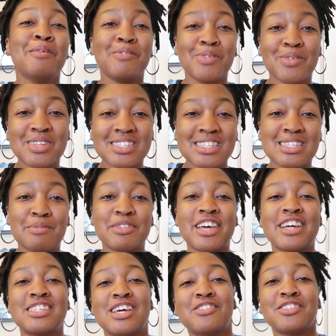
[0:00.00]
If you want to see some of
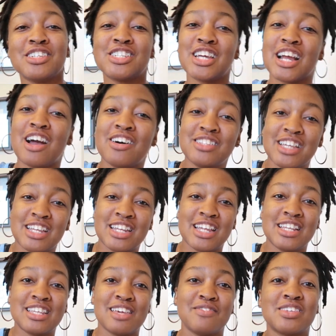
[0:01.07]
that, definitely check out Day to
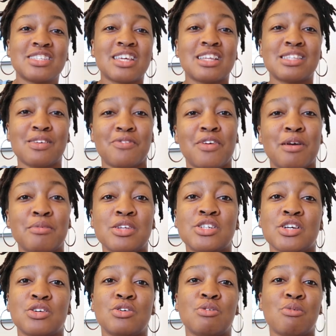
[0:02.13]
Day Davis. That's the family
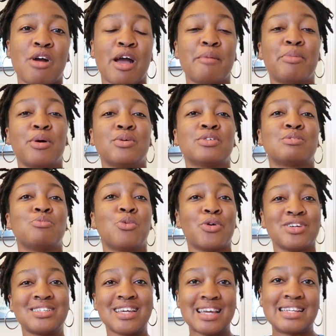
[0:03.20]
channel where I post
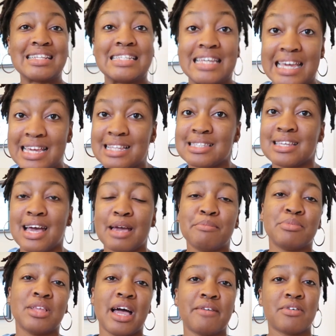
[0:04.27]
more day-to-day
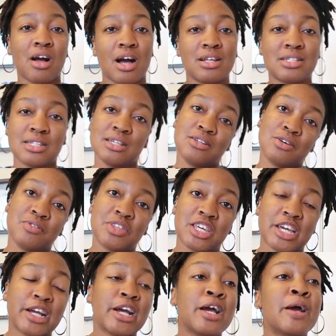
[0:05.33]
type life content over
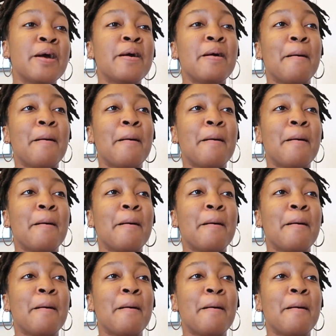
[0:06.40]
there.